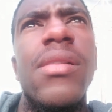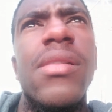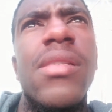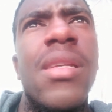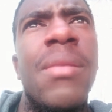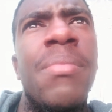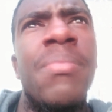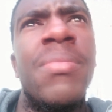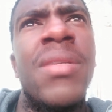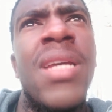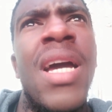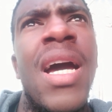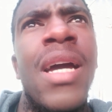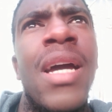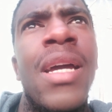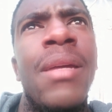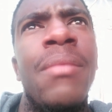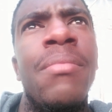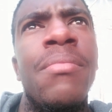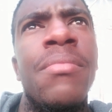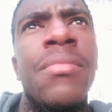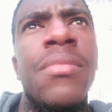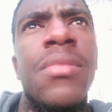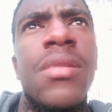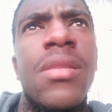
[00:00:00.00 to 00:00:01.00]

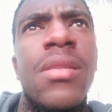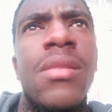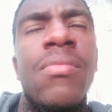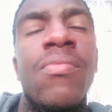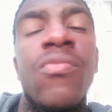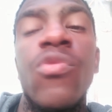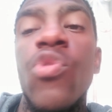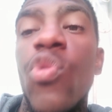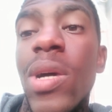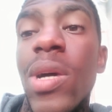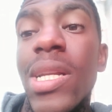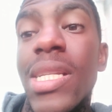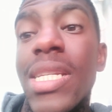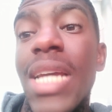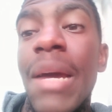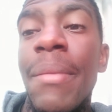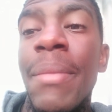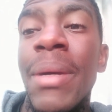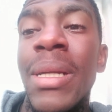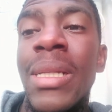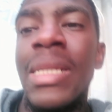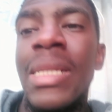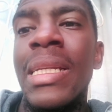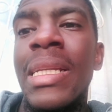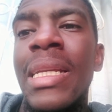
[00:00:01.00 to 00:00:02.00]
Sometimes, one time
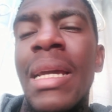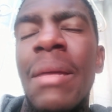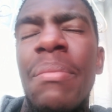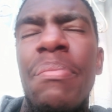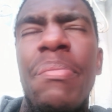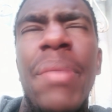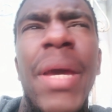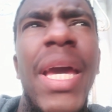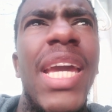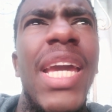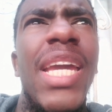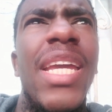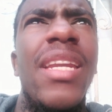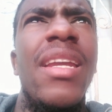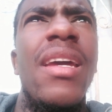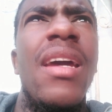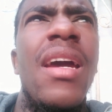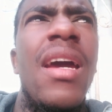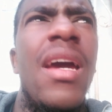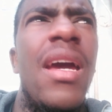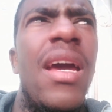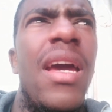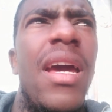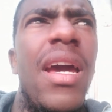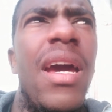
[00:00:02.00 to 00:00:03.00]
I didn't get paid
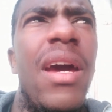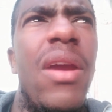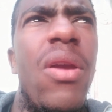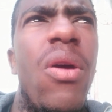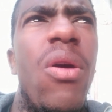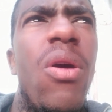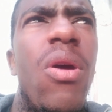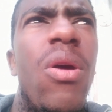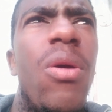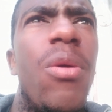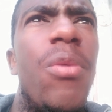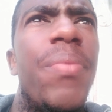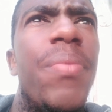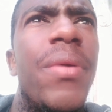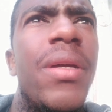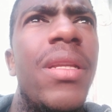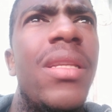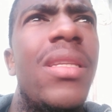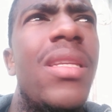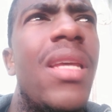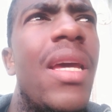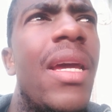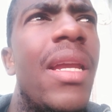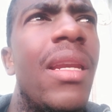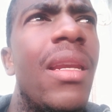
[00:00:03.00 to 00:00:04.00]
at all,
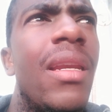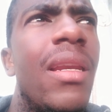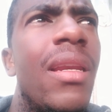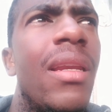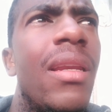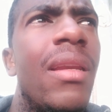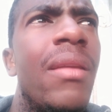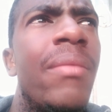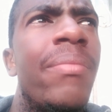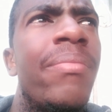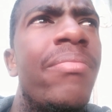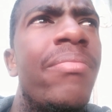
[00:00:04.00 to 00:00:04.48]
but then